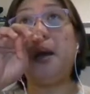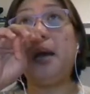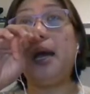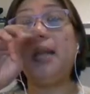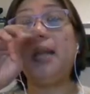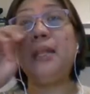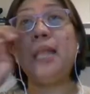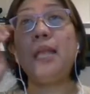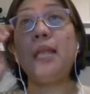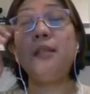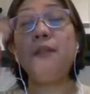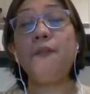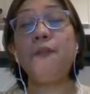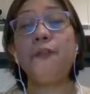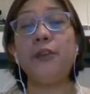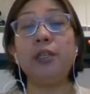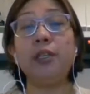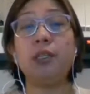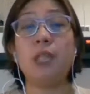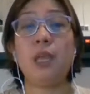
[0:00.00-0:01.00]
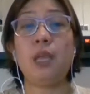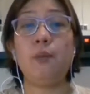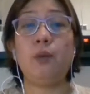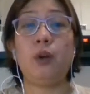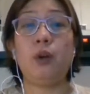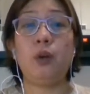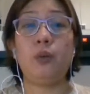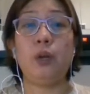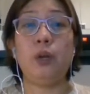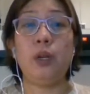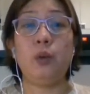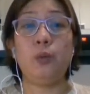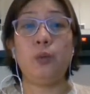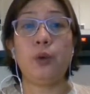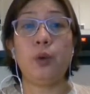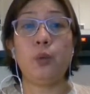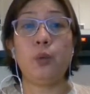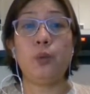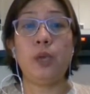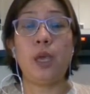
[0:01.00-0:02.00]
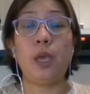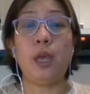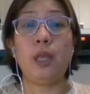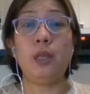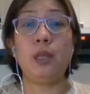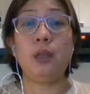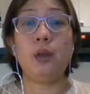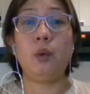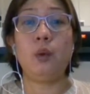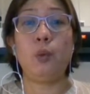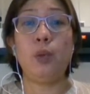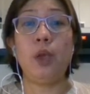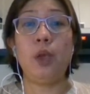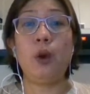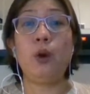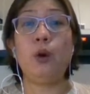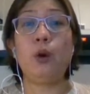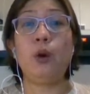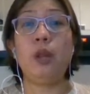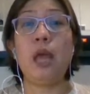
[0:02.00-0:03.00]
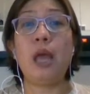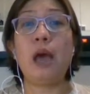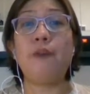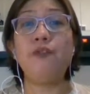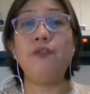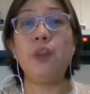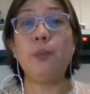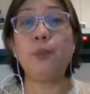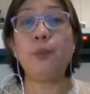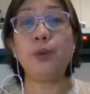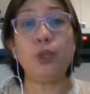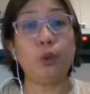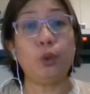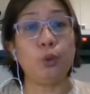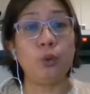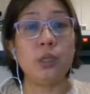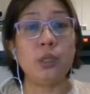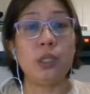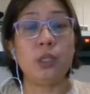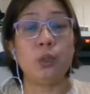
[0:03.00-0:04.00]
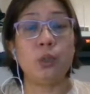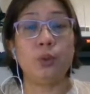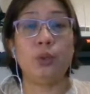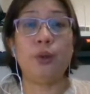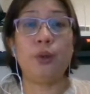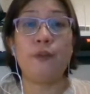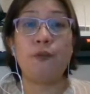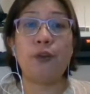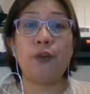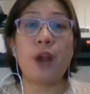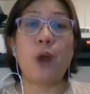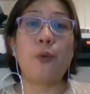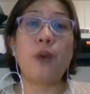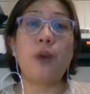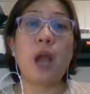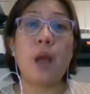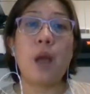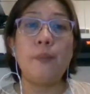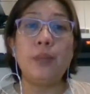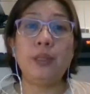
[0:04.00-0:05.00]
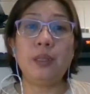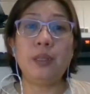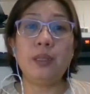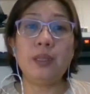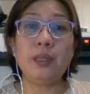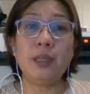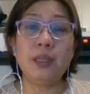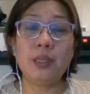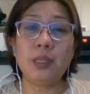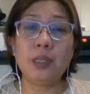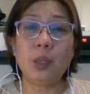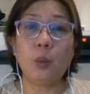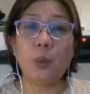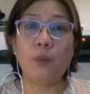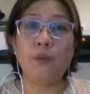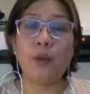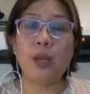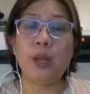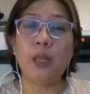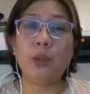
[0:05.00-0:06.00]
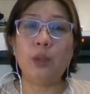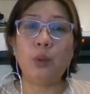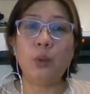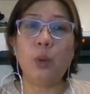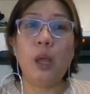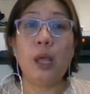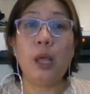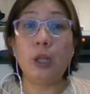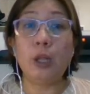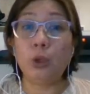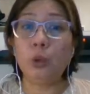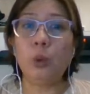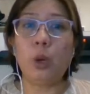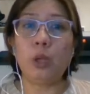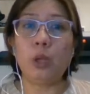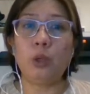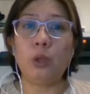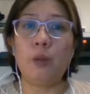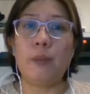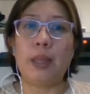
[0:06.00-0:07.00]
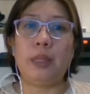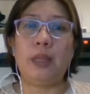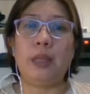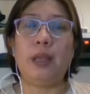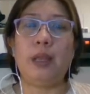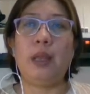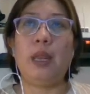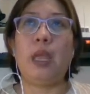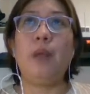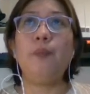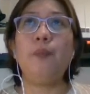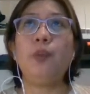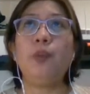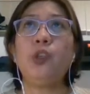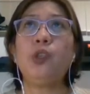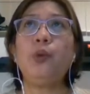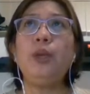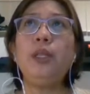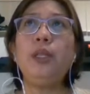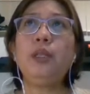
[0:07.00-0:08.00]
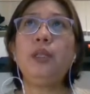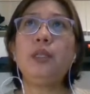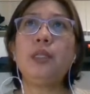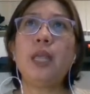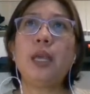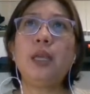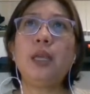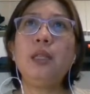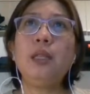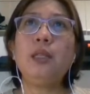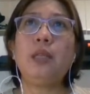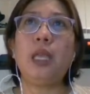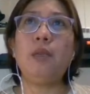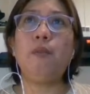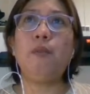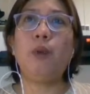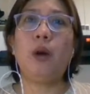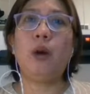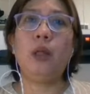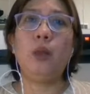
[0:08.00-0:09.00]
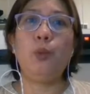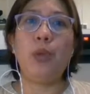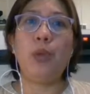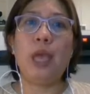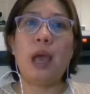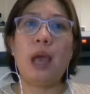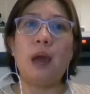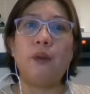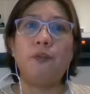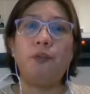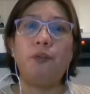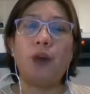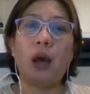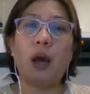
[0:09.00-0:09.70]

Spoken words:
unlike the first table where we all have number 2s, so therefore our Hamming distance is equivalent to 2 automatically. So in the second table, we have